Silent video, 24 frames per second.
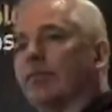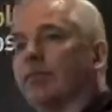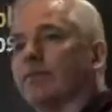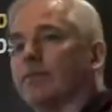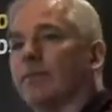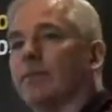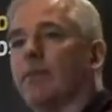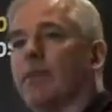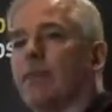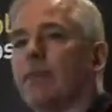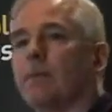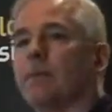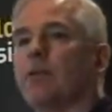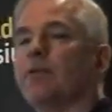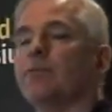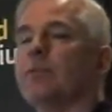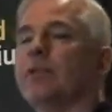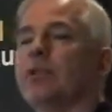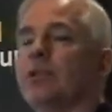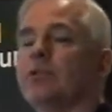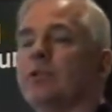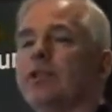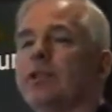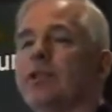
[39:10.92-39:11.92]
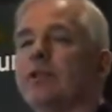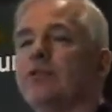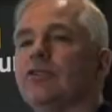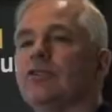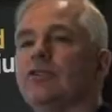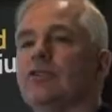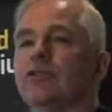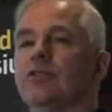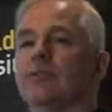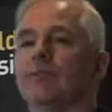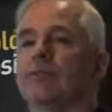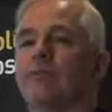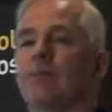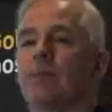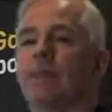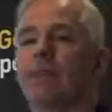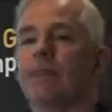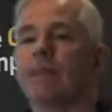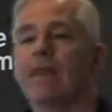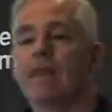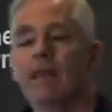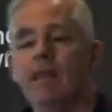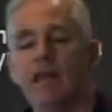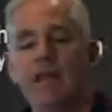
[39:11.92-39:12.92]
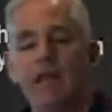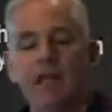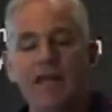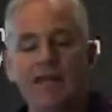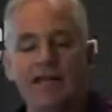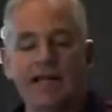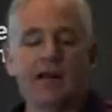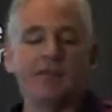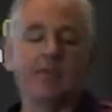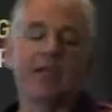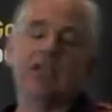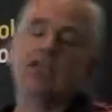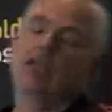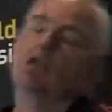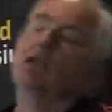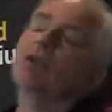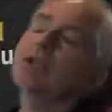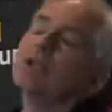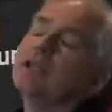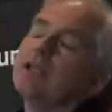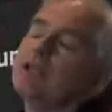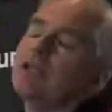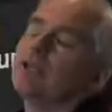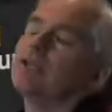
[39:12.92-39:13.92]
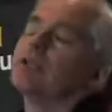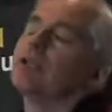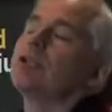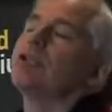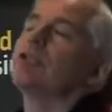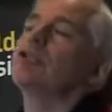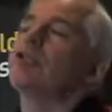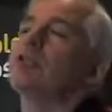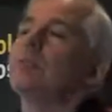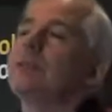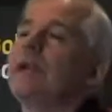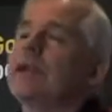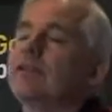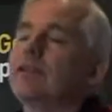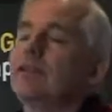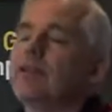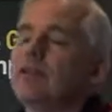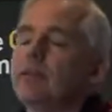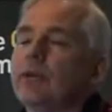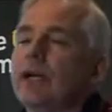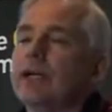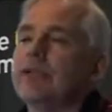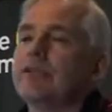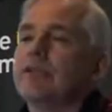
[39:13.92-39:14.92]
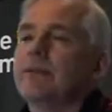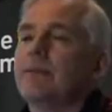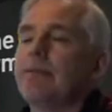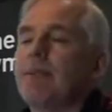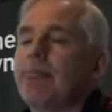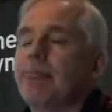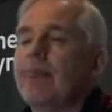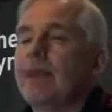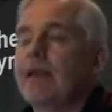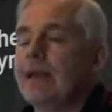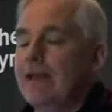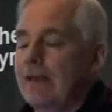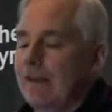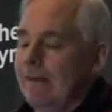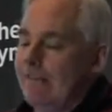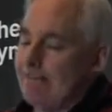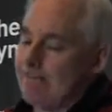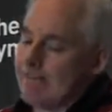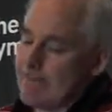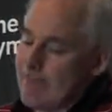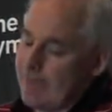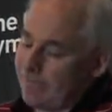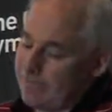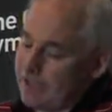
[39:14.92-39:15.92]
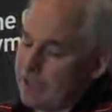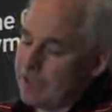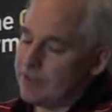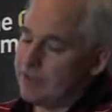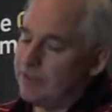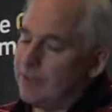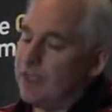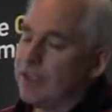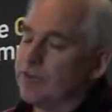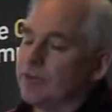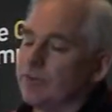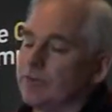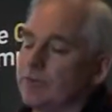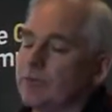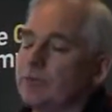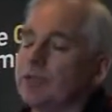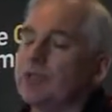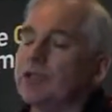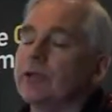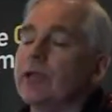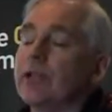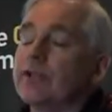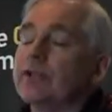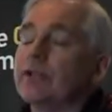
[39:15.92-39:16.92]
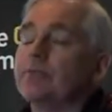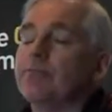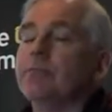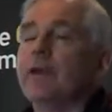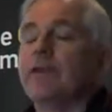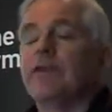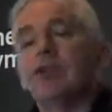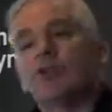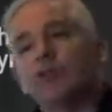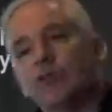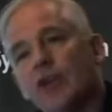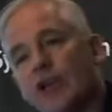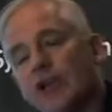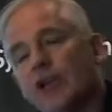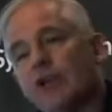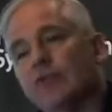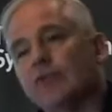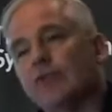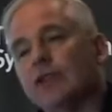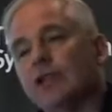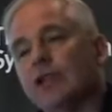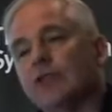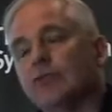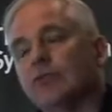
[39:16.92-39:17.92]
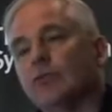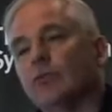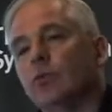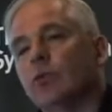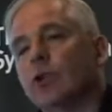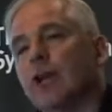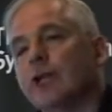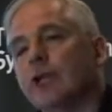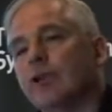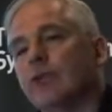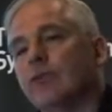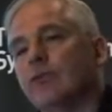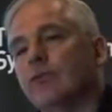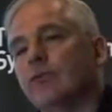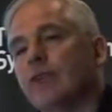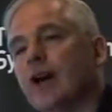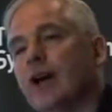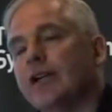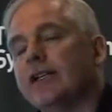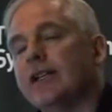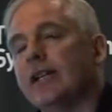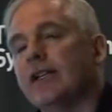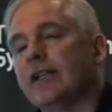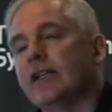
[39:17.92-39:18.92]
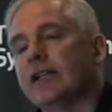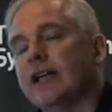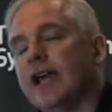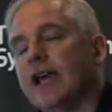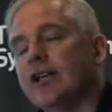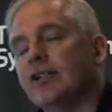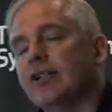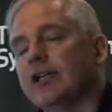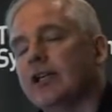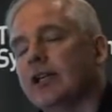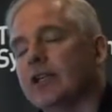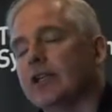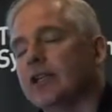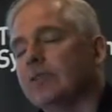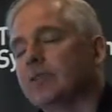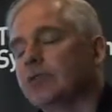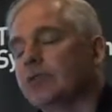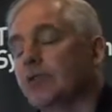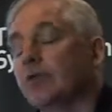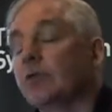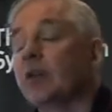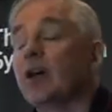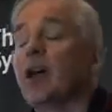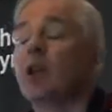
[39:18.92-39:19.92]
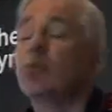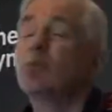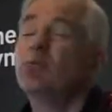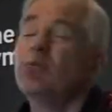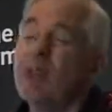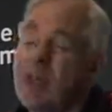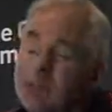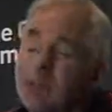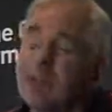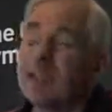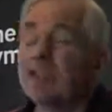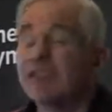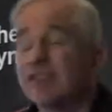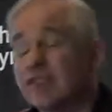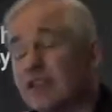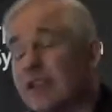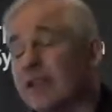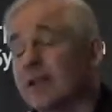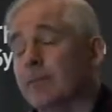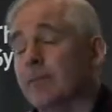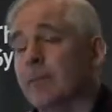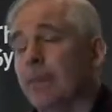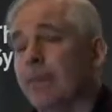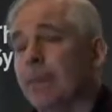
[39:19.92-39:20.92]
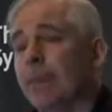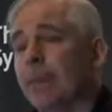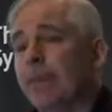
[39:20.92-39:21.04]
off. We've been doing it ever since. Now, I've been talking exclusively about the US, and these figures are from the US, but the Australian figures, from what I can find out, occasionally get glimpses of them, are roughly the same.